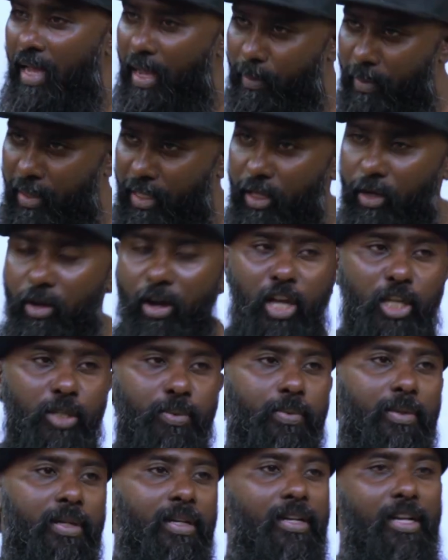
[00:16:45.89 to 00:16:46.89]
I'm in the
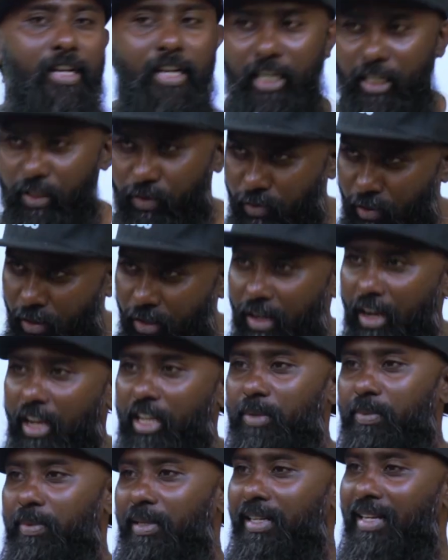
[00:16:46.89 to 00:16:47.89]
gospel, it's full
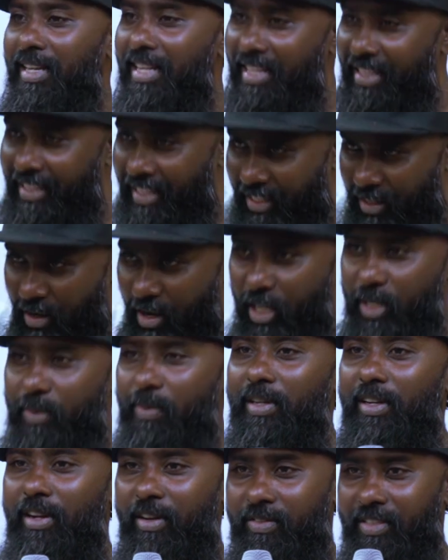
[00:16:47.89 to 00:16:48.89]
gospel, the
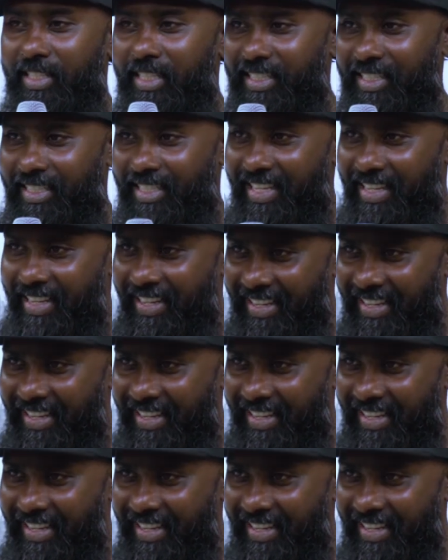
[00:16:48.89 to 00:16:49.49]
gospel of Jesus.